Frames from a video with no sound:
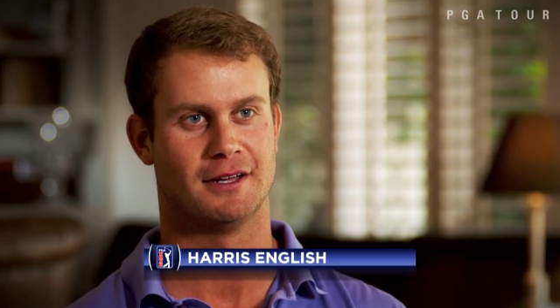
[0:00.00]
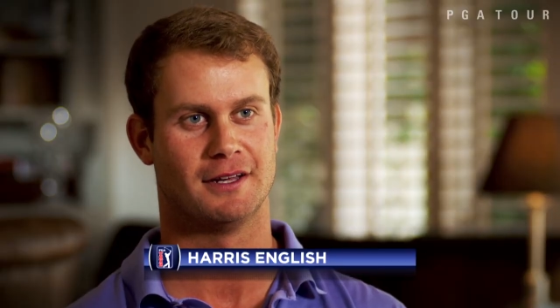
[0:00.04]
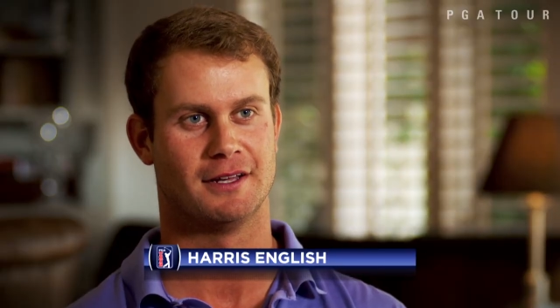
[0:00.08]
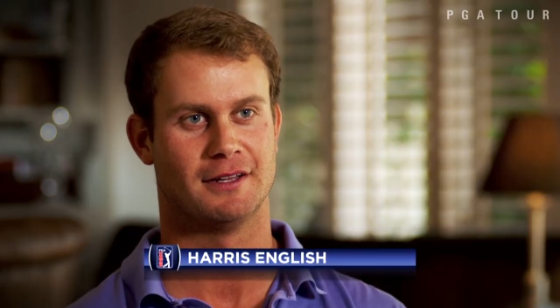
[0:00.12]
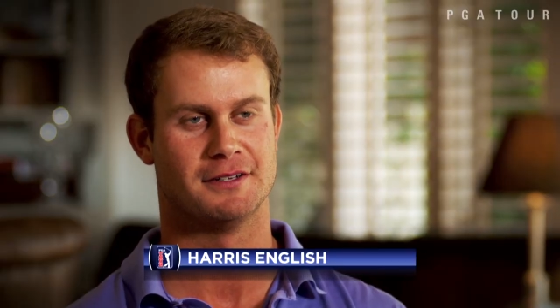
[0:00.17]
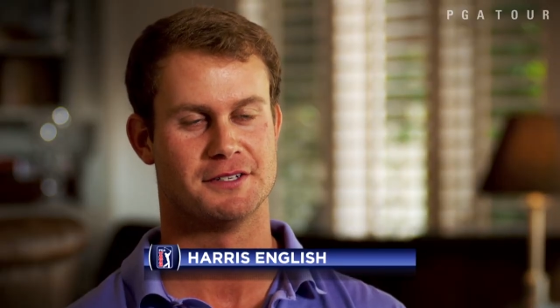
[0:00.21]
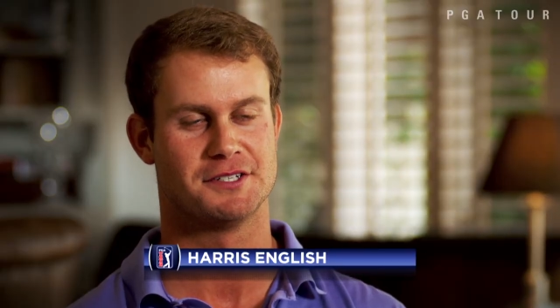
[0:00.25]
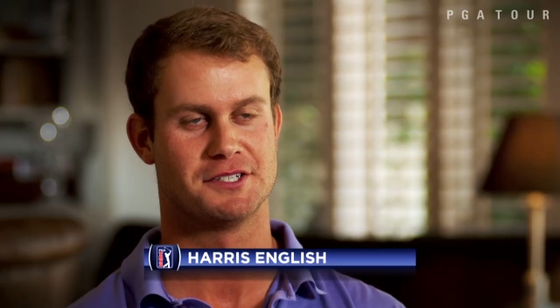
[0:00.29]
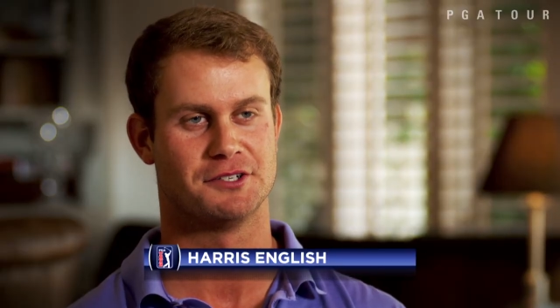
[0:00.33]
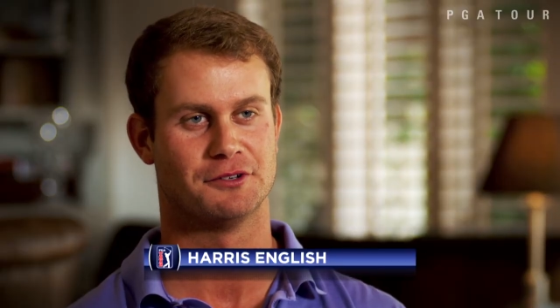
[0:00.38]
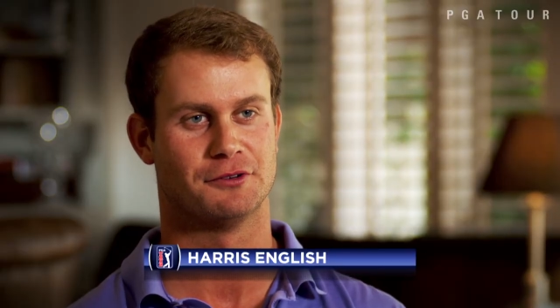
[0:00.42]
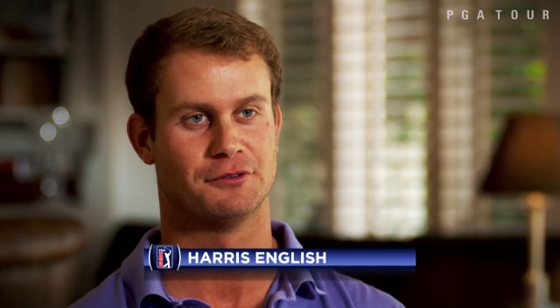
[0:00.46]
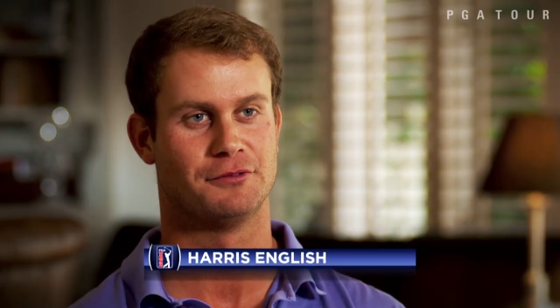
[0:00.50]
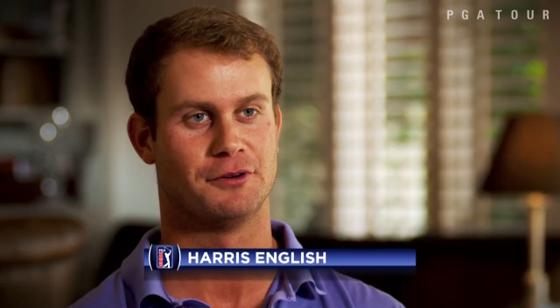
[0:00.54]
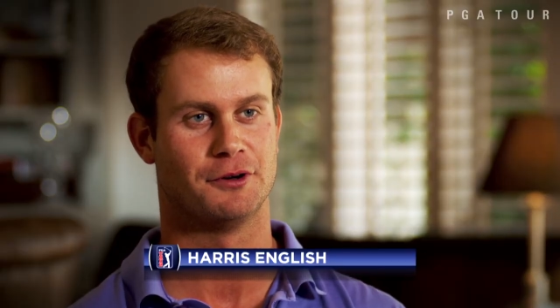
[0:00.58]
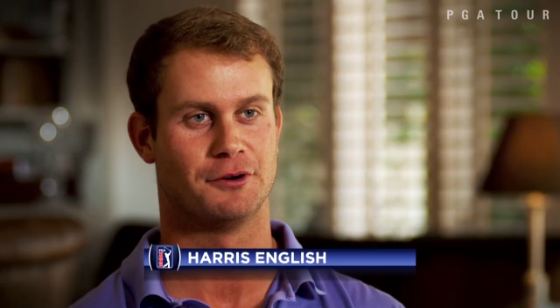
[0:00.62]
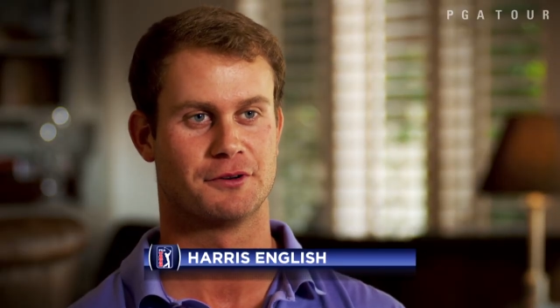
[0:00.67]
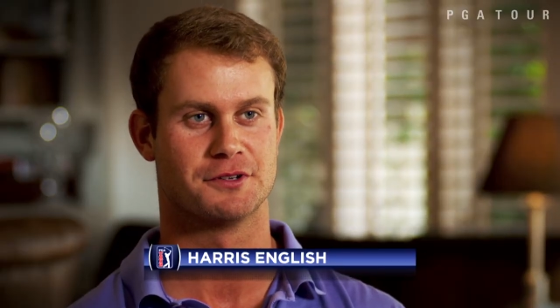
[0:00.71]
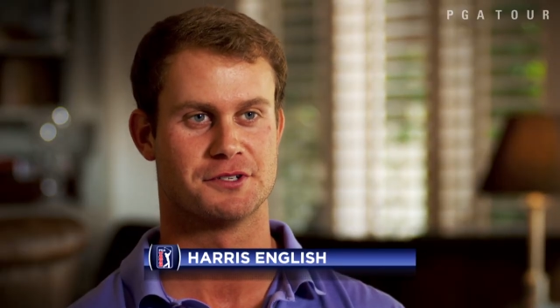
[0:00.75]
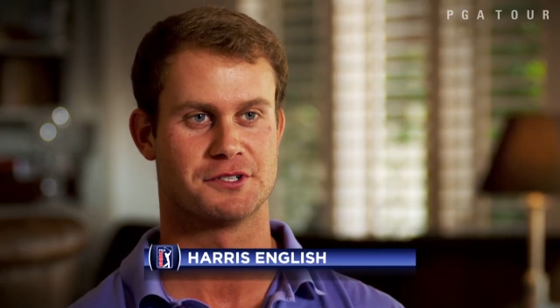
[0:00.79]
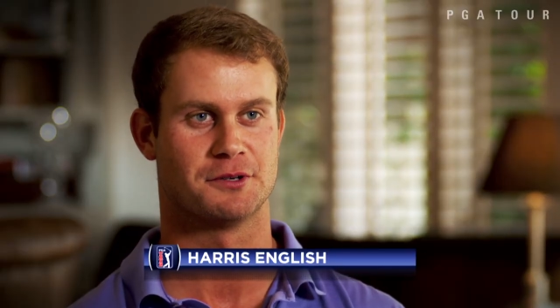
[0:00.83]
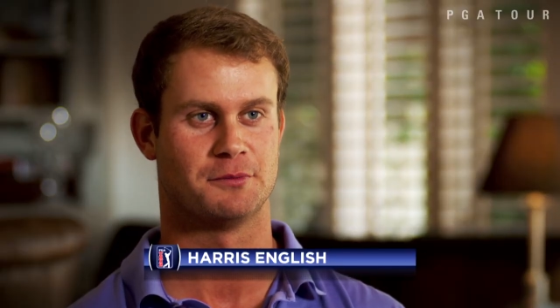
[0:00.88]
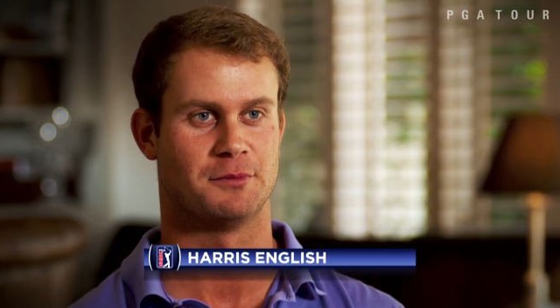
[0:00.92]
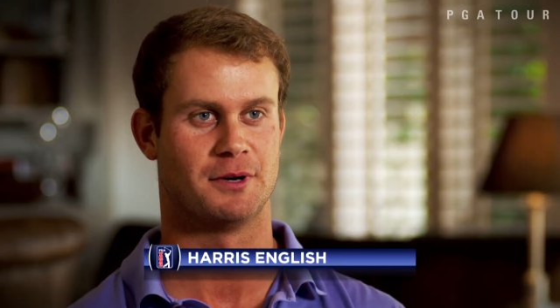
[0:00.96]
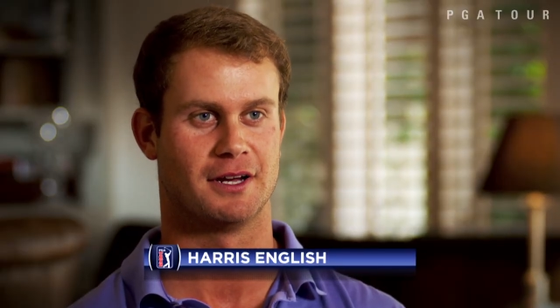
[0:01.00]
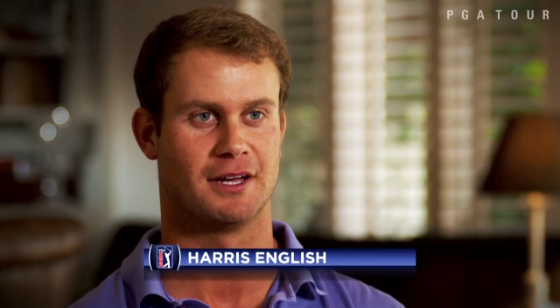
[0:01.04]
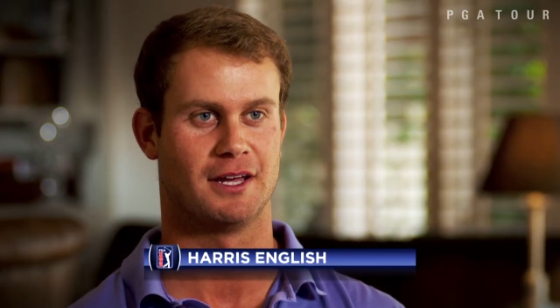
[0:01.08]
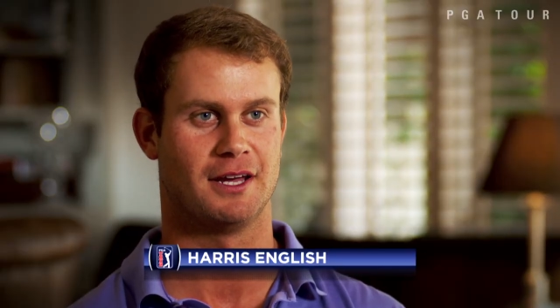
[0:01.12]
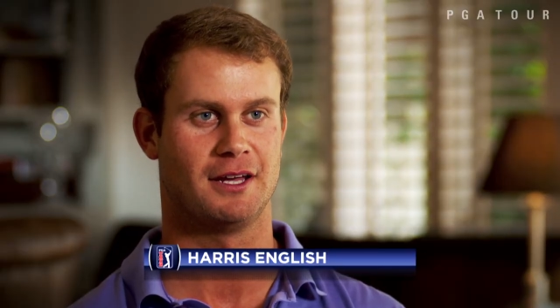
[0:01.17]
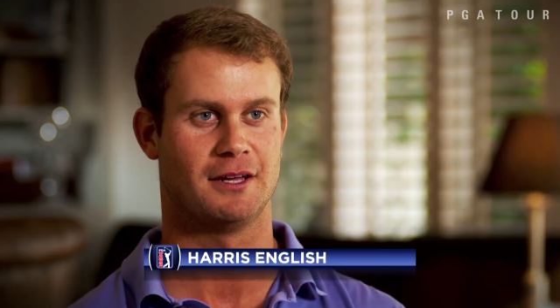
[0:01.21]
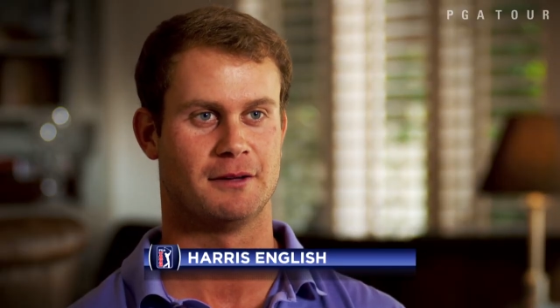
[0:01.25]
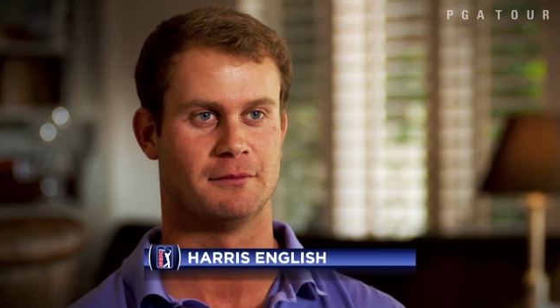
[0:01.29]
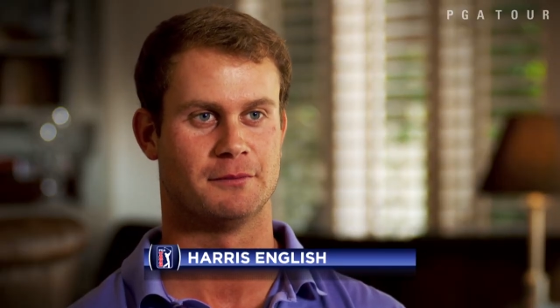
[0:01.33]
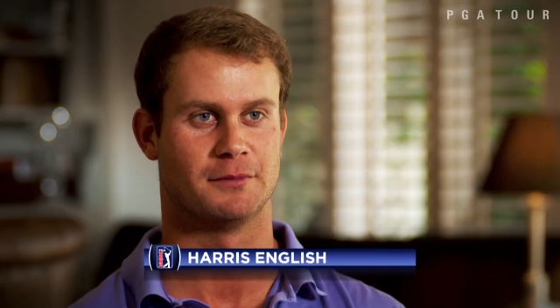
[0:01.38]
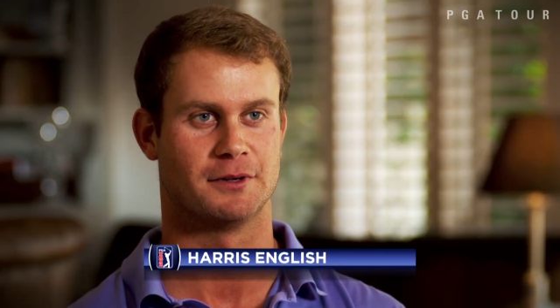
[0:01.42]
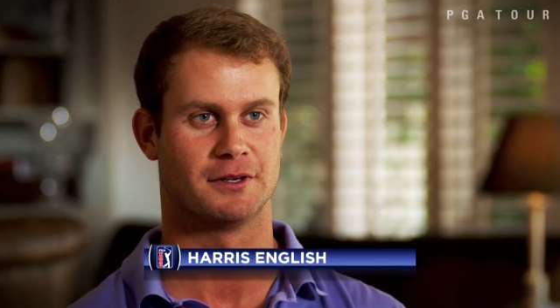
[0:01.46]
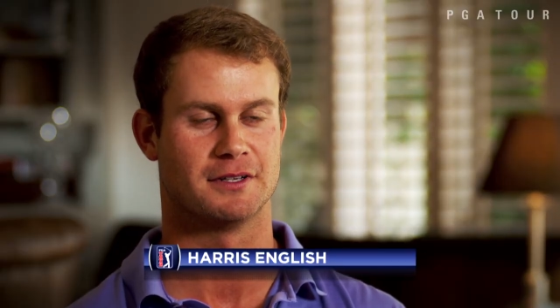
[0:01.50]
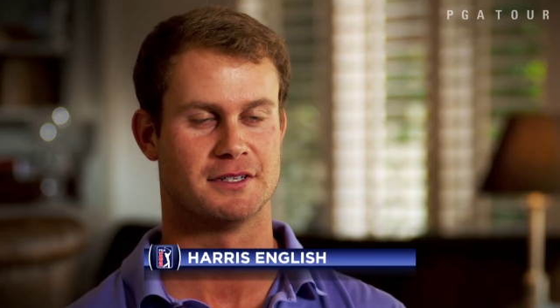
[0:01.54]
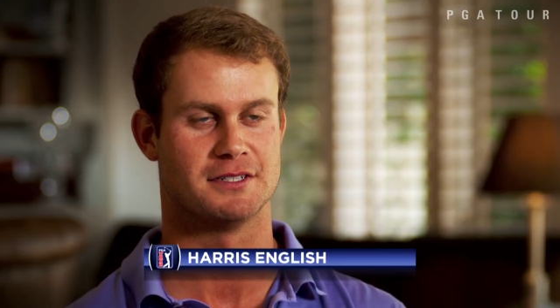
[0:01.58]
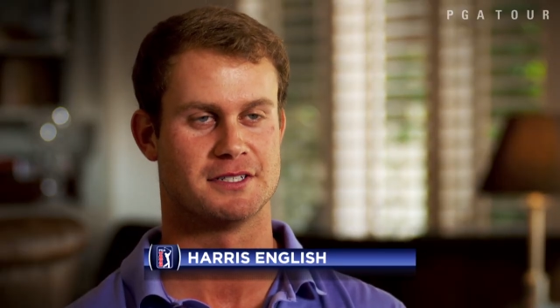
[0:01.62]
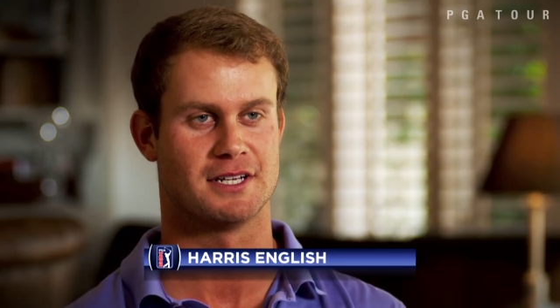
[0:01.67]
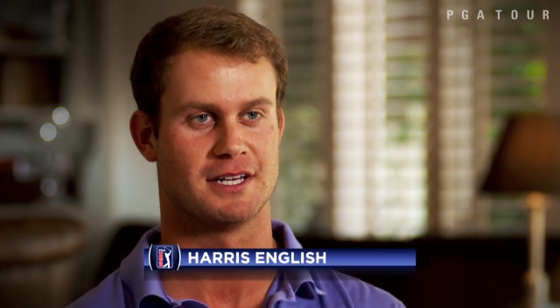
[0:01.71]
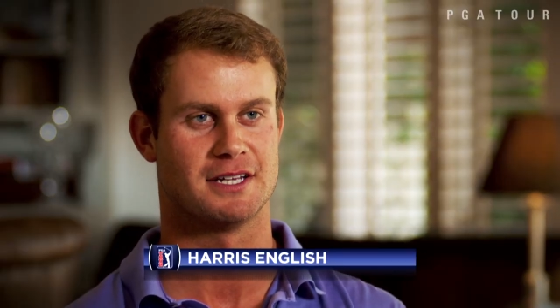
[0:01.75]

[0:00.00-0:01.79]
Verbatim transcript: and still focus on my game, because